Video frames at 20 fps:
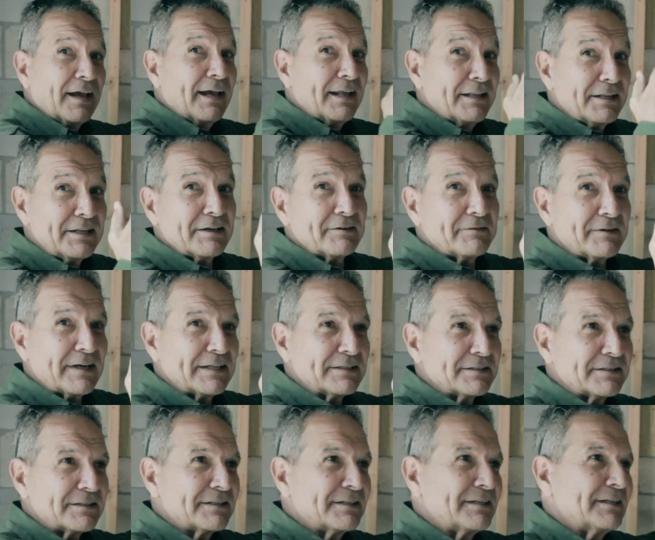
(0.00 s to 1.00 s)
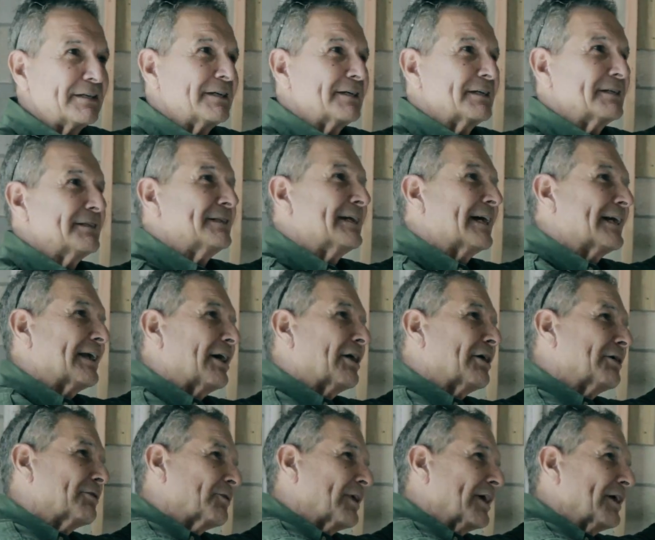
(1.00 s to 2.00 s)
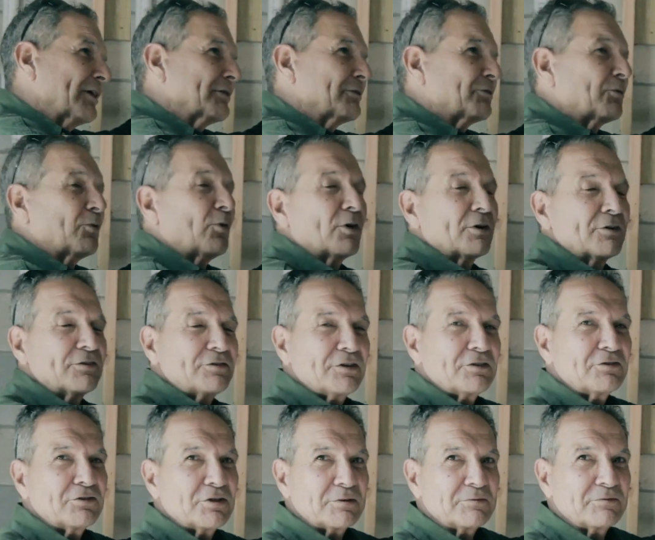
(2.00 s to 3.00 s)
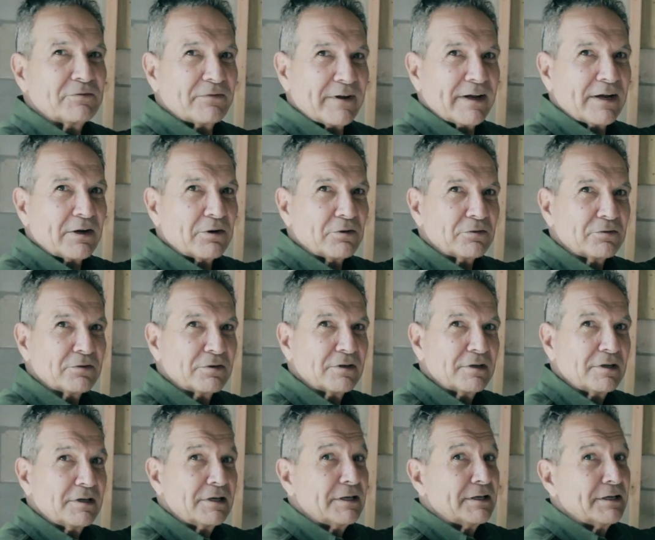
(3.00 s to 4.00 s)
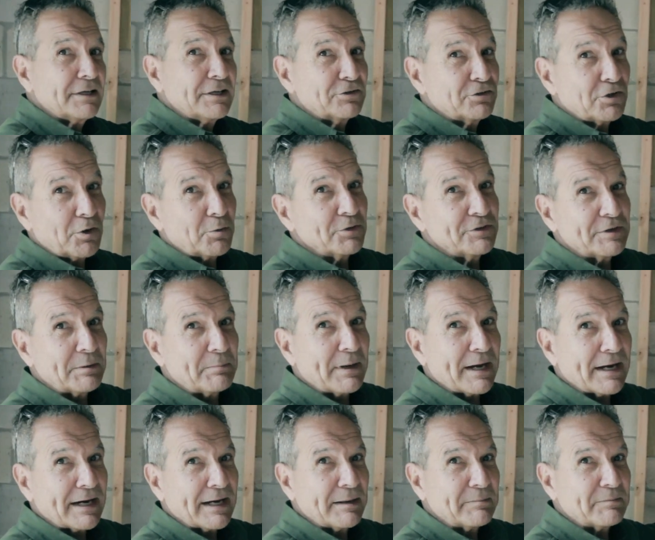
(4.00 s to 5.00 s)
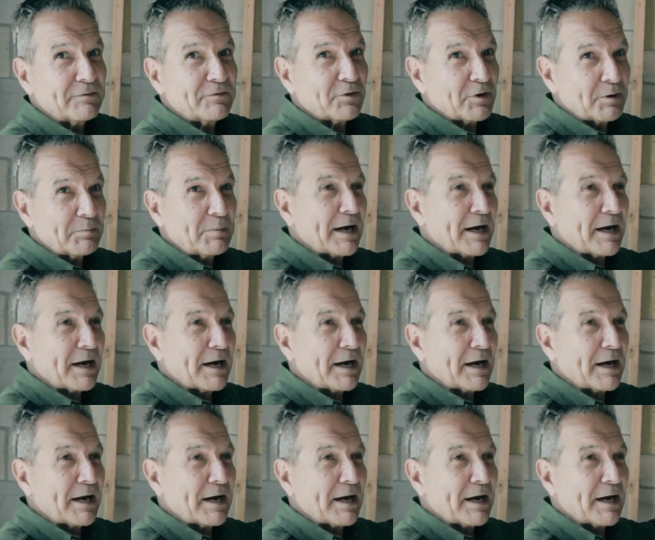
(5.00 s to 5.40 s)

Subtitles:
In the event that our regular water system fails, it's always a backup for a